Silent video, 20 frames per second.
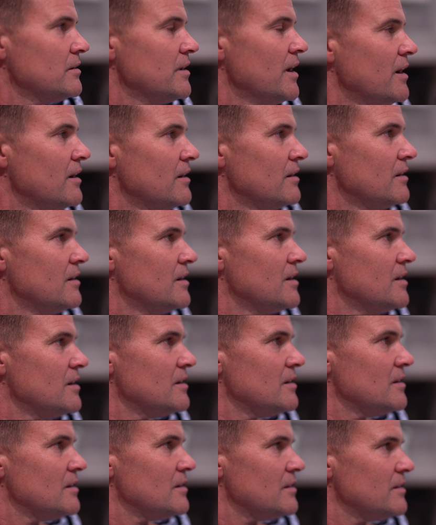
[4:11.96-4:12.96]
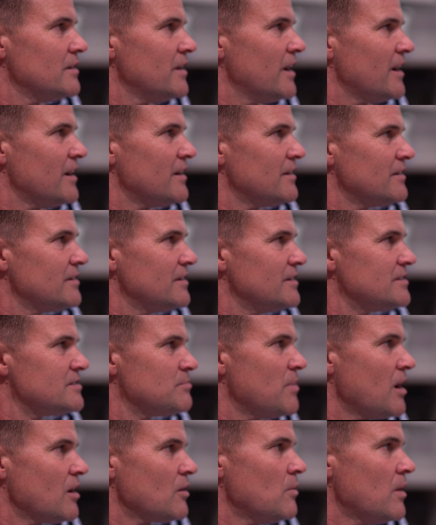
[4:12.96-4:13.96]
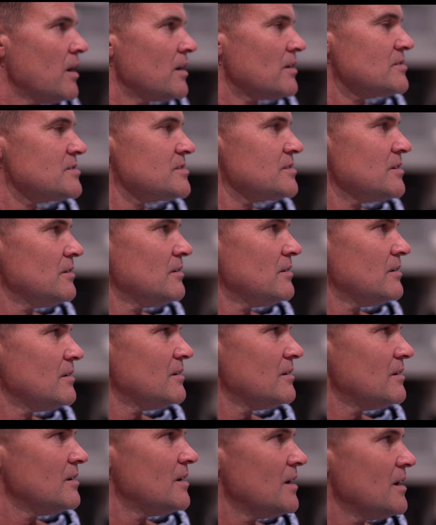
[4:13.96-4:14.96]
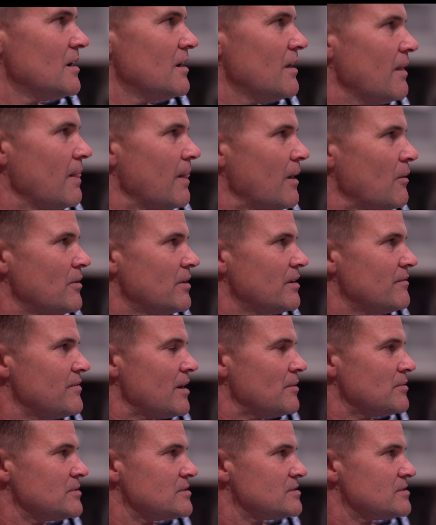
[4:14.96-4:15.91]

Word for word: my care long-term care, not just what needed to be fixed today. That's we're